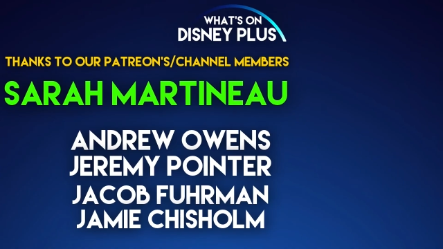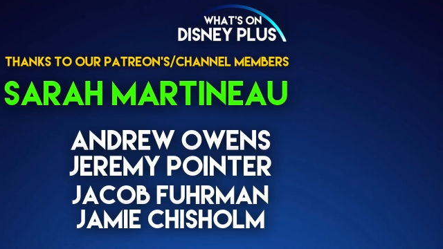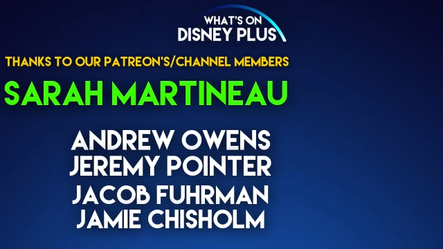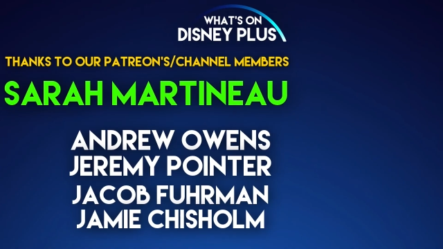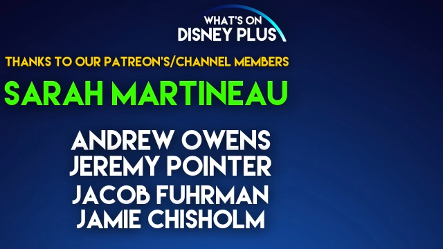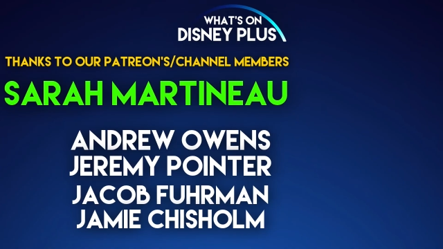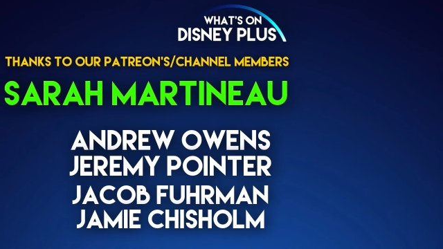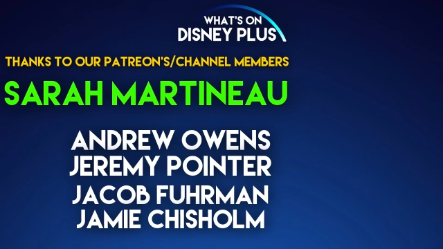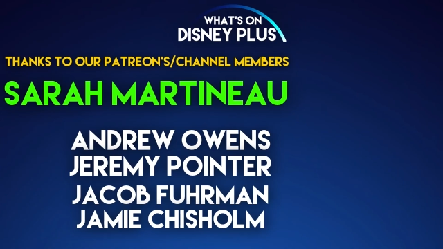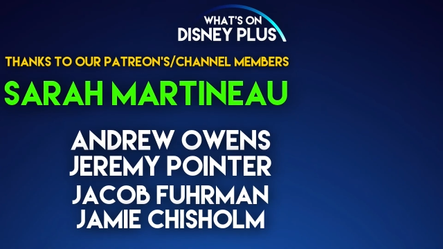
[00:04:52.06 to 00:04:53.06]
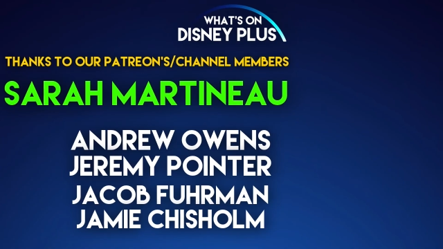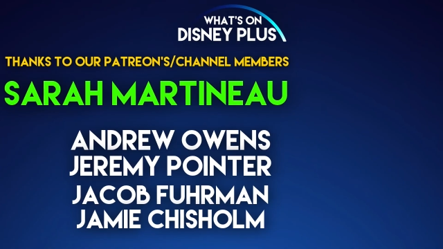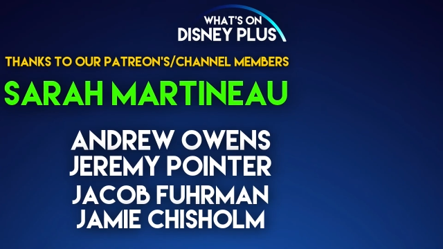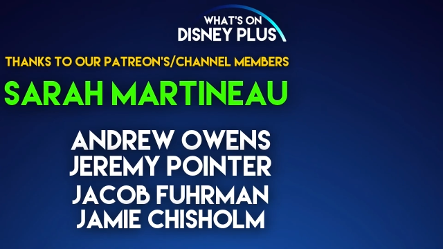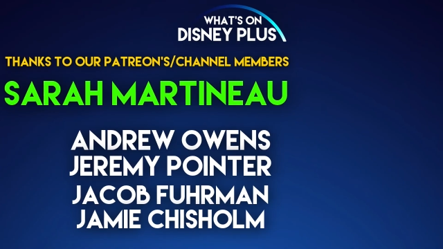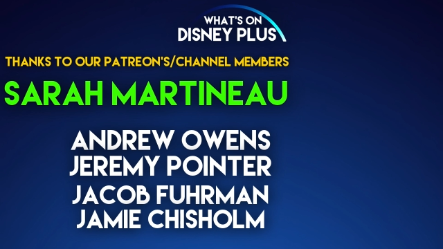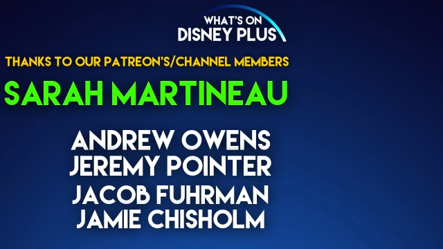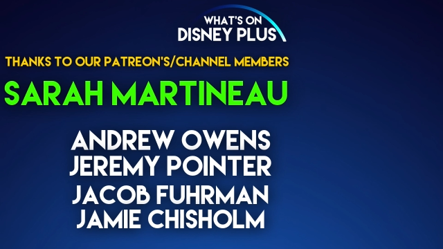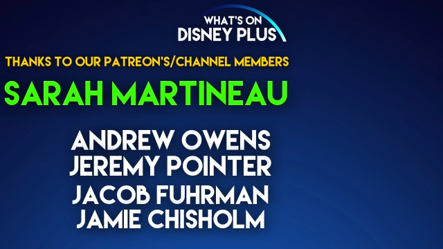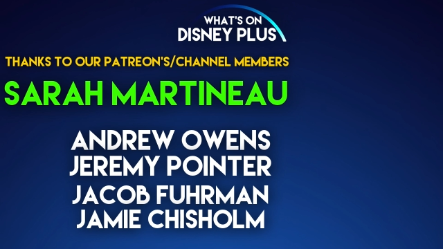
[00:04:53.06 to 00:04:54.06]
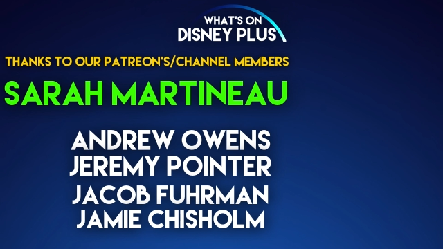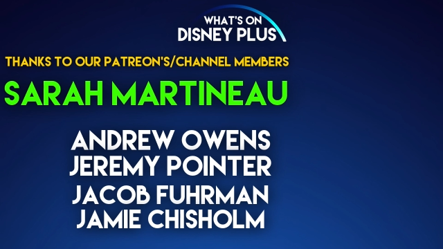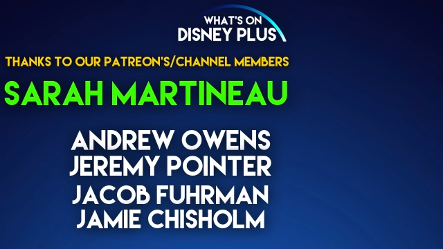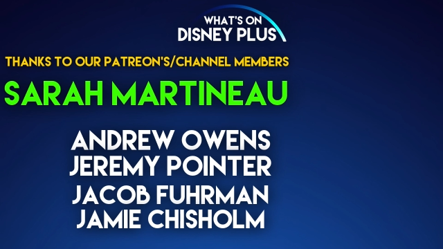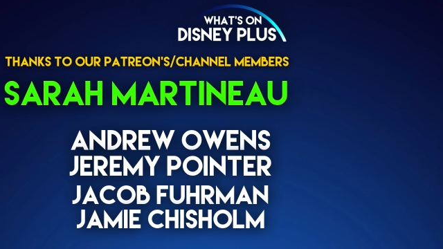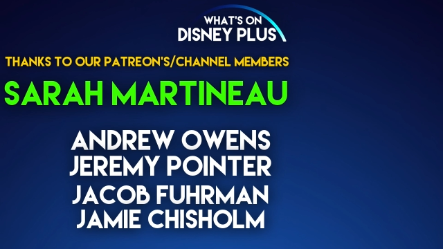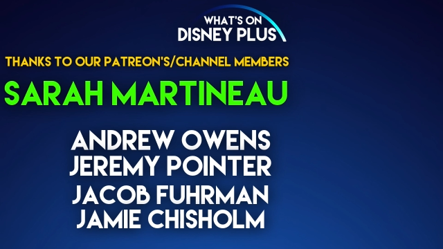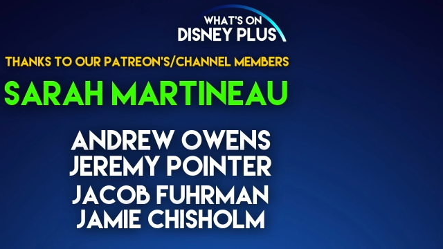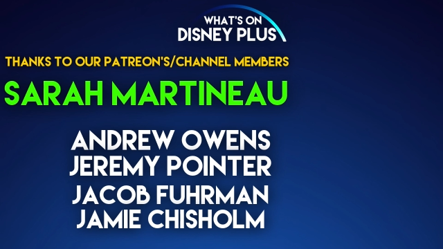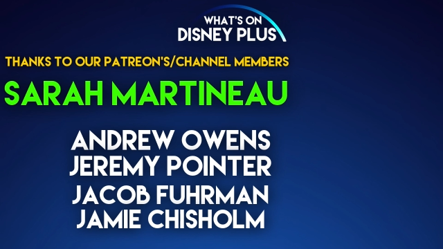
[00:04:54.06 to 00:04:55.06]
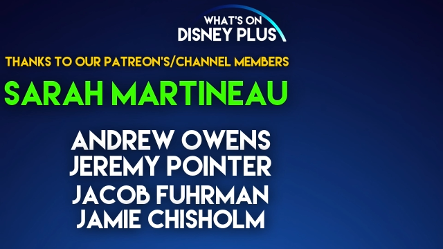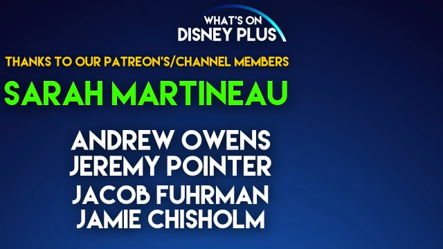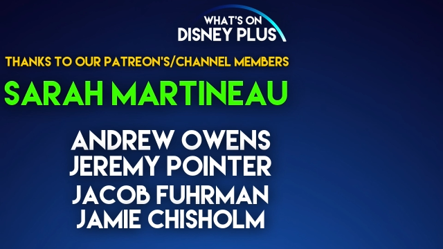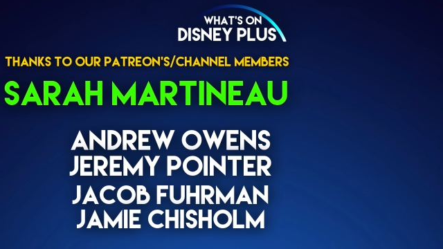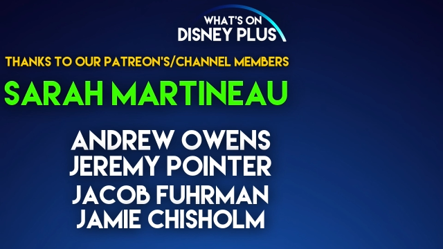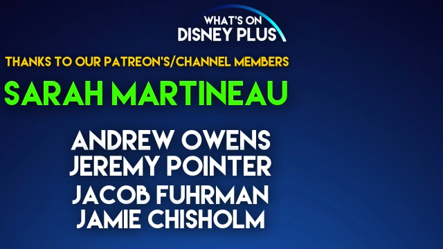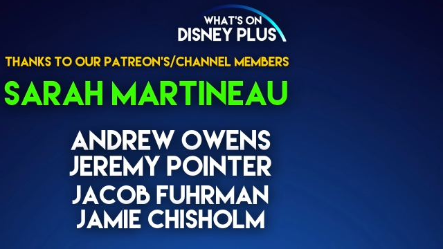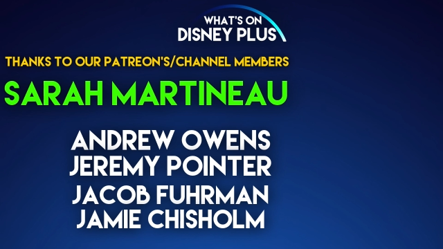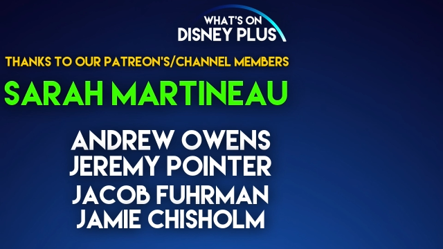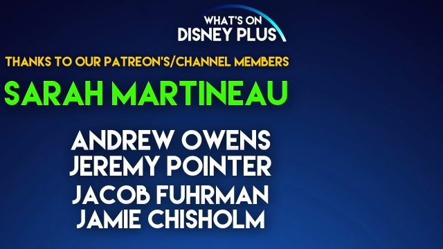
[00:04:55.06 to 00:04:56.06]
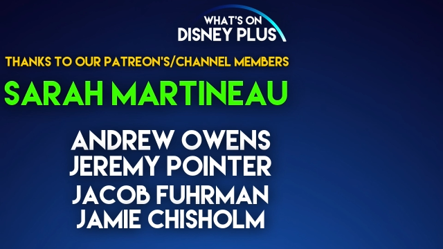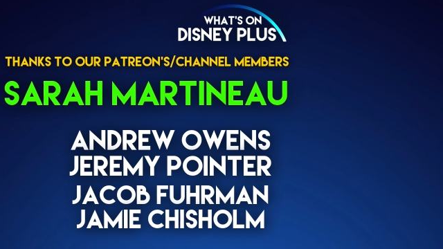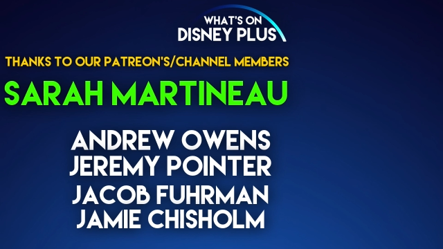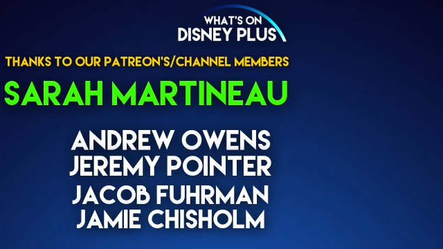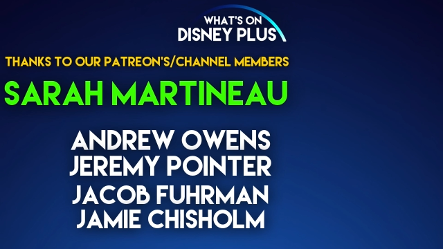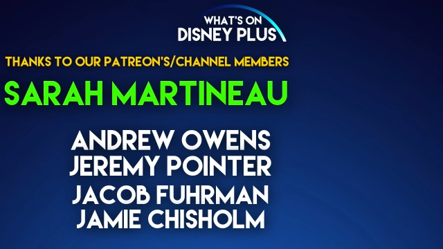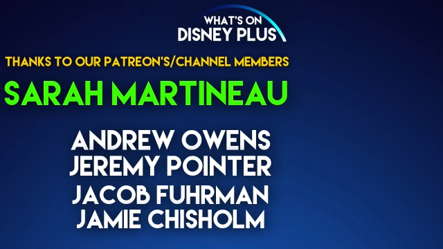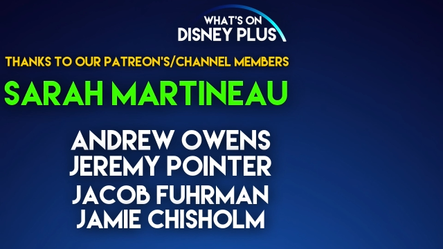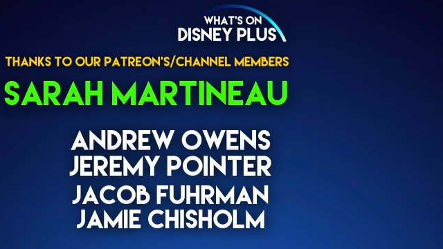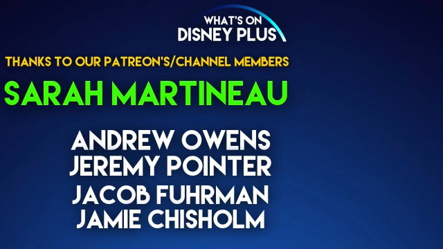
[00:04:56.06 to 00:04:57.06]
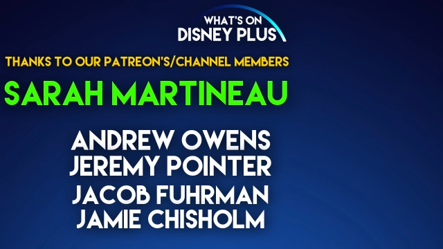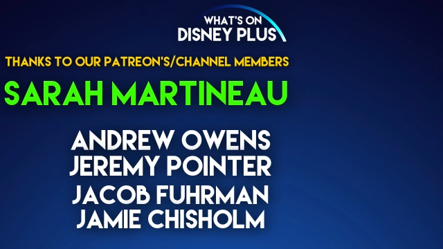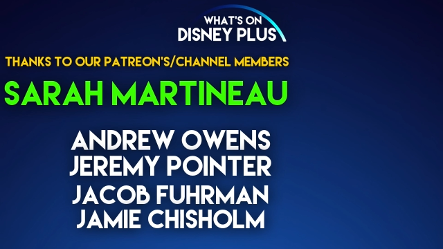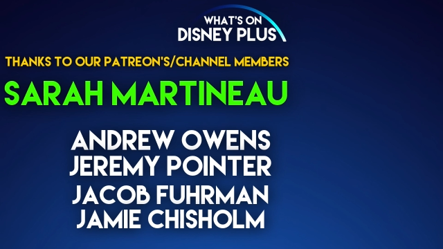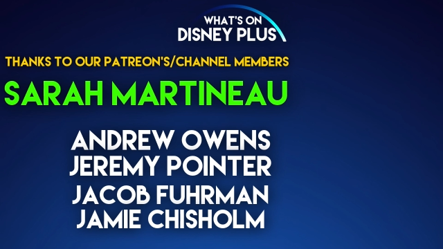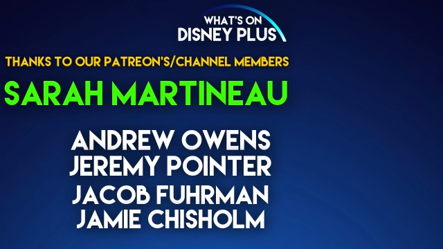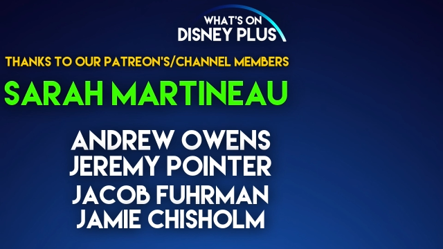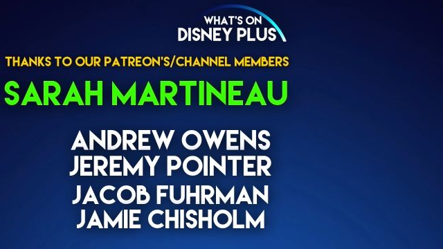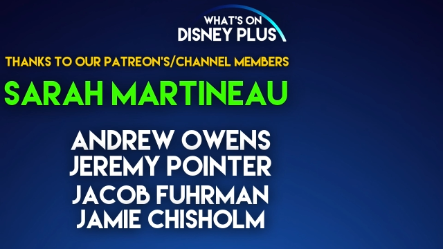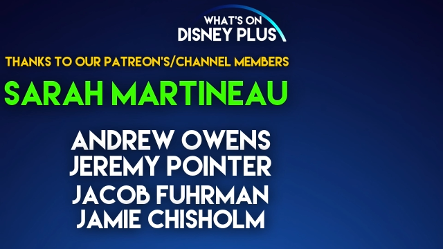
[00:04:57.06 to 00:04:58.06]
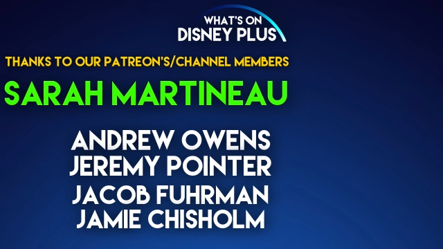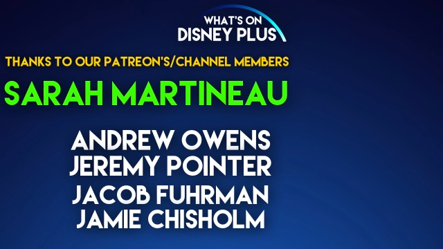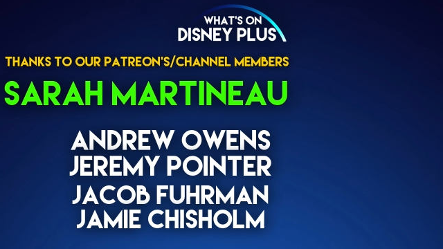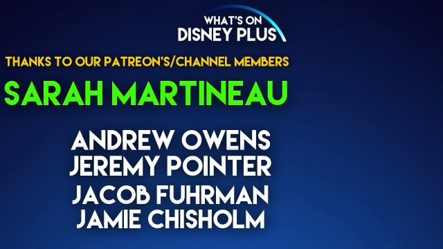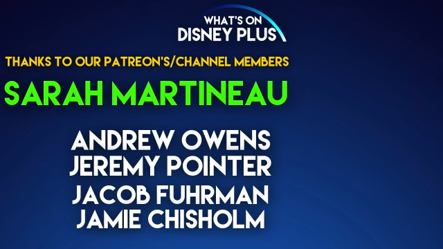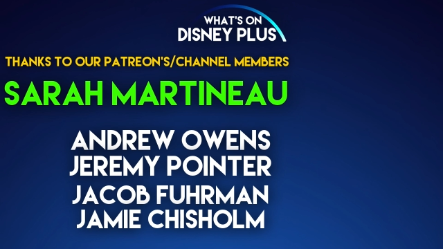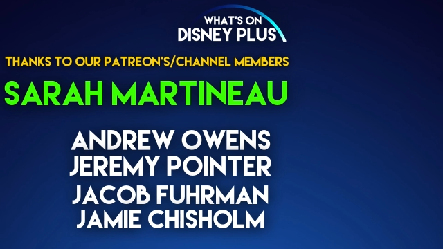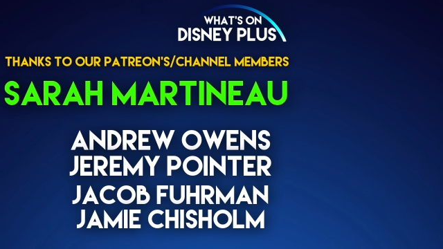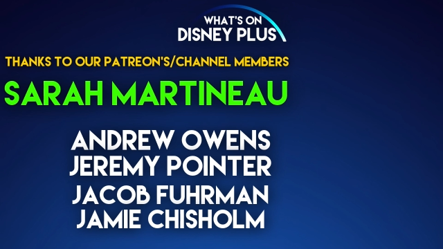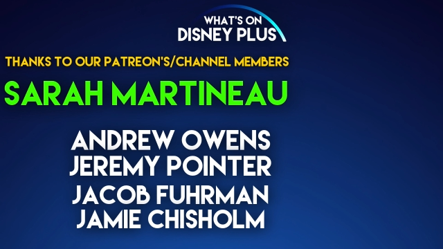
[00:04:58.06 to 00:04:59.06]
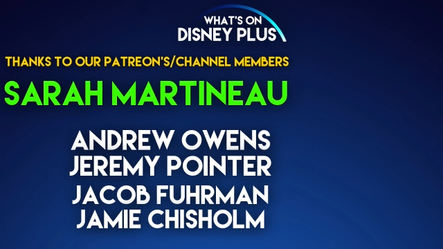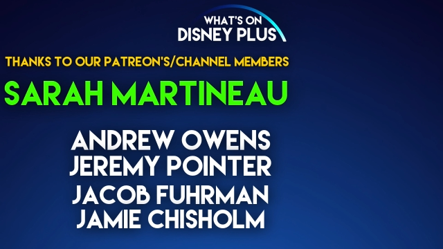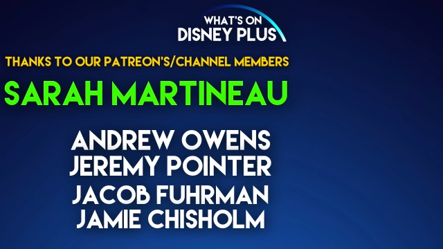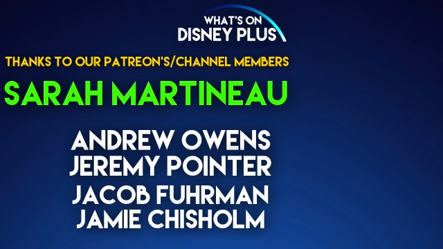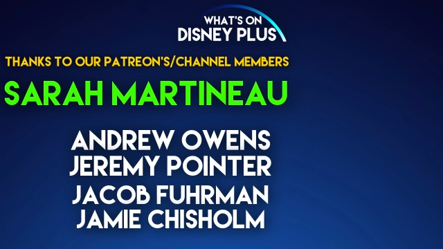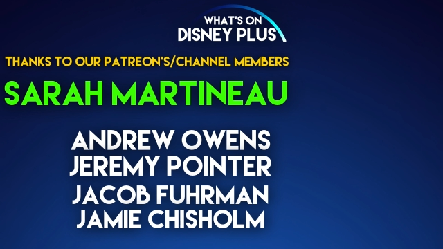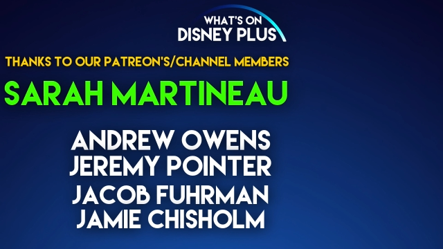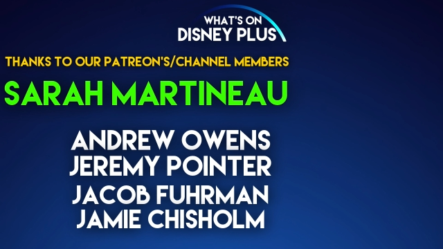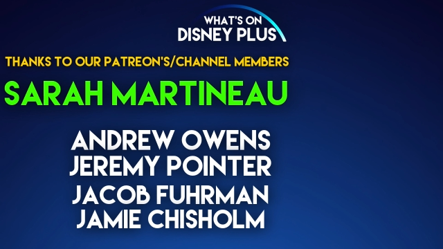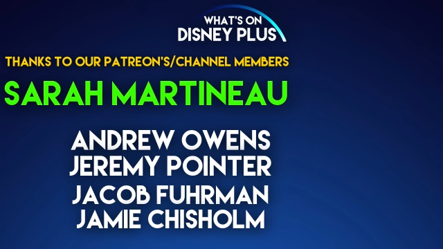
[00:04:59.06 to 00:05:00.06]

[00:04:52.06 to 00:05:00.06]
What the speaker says: No face is visible, so there are no lips to read.